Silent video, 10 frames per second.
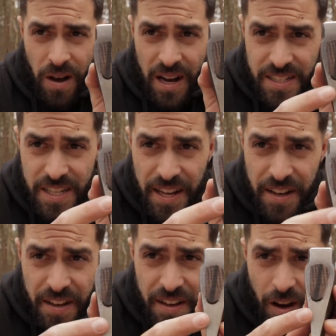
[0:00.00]
Axe
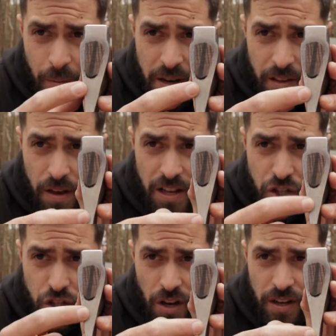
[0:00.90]
head. I mean, it's,
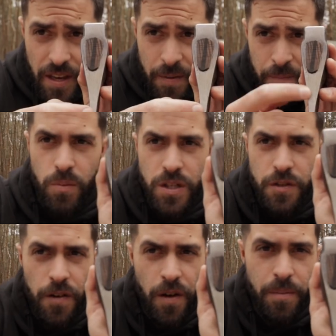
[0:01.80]
it's chunky, which
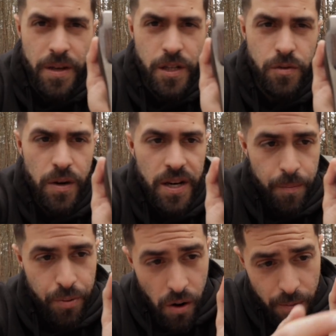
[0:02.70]
is fine because really
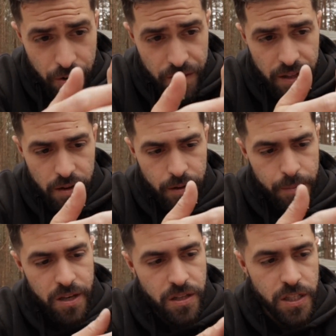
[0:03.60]
the primary thing that I'm going
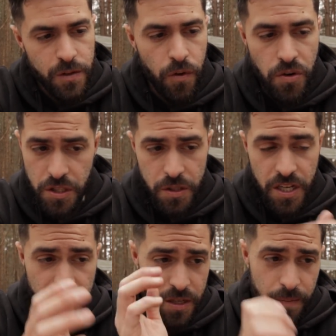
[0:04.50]
to be using this for is,
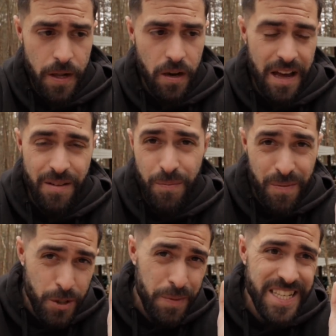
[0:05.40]
is
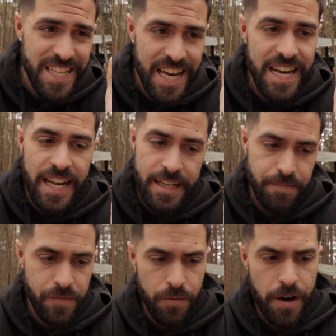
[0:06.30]
splitting kindling,
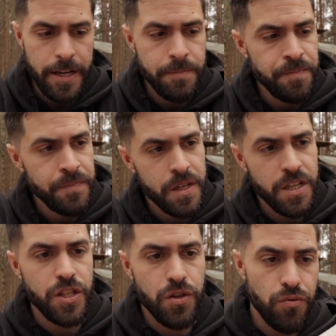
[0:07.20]
really.
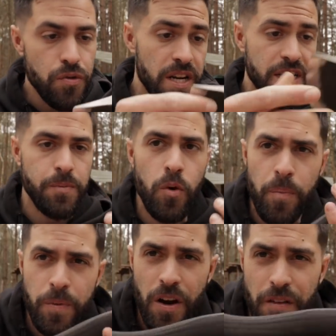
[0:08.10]
Because there's a really small
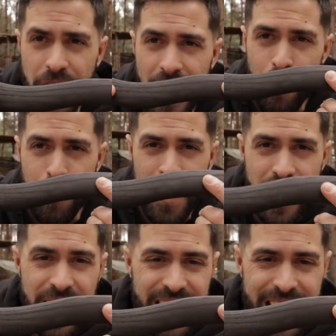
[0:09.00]
kind of camp,
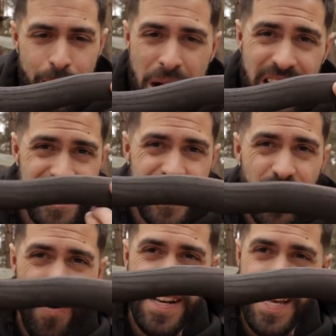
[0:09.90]
camp axe, it's
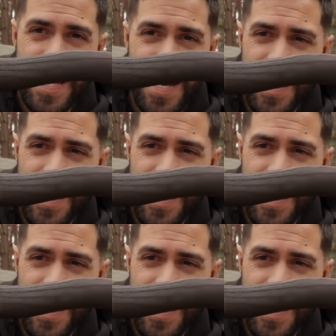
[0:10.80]
tiny.